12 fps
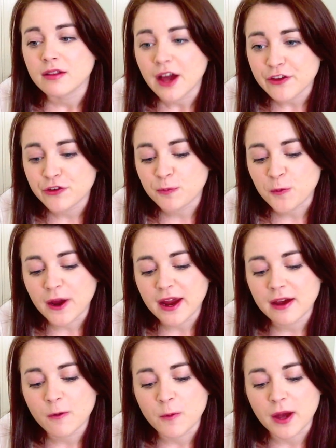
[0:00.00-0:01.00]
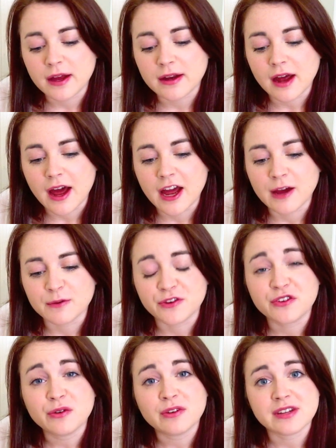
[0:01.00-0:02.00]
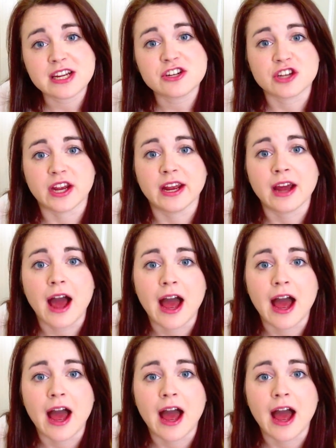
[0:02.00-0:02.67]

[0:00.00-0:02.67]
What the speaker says: Last spring when I was student teaching,